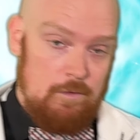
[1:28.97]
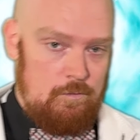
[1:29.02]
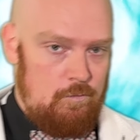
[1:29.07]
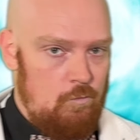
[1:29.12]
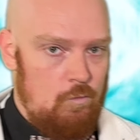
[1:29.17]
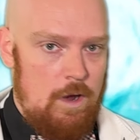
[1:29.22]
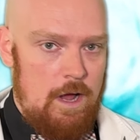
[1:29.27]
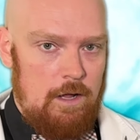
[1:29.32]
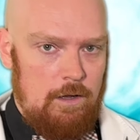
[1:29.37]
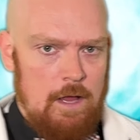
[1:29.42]

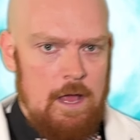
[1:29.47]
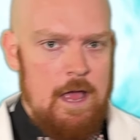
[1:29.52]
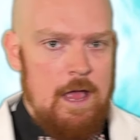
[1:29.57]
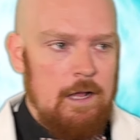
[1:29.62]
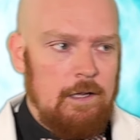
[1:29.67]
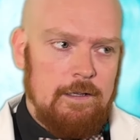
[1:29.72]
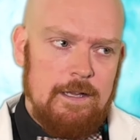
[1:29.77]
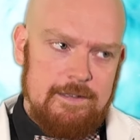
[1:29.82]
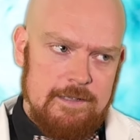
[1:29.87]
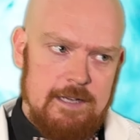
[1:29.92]
Well,
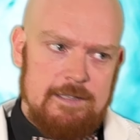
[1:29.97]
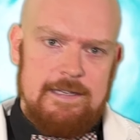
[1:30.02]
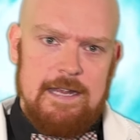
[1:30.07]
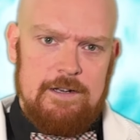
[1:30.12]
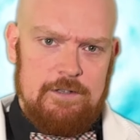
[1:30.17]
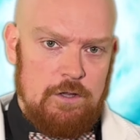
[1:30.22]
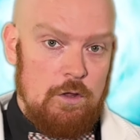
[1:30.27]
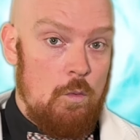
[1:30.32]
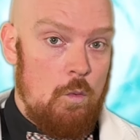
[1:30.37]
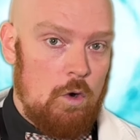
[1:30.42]
let's get down to
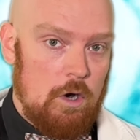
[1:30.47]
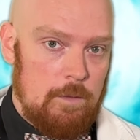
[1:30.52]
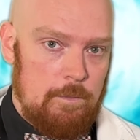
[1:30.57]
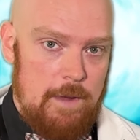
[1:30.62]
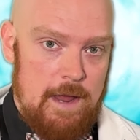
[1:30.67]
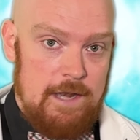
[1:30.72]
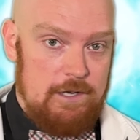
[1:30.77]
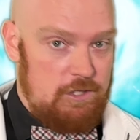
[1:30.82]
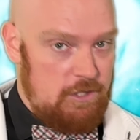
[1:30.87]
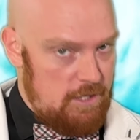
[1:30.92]
the
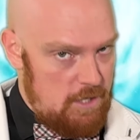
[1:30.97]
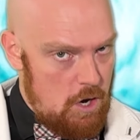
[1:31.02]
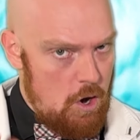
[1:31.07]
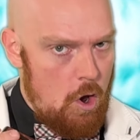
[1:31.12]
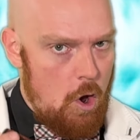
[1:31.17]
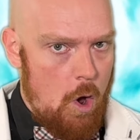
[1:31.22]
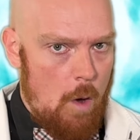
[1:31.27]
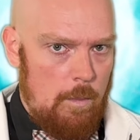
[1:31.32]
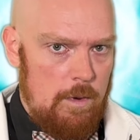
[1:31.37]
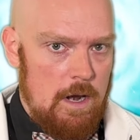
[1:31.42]
workbench and
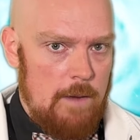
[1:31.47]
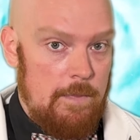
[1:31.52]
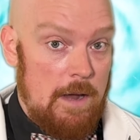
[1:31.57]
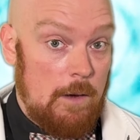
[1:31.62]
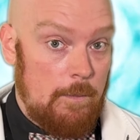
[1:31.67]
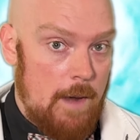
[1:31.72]
open up our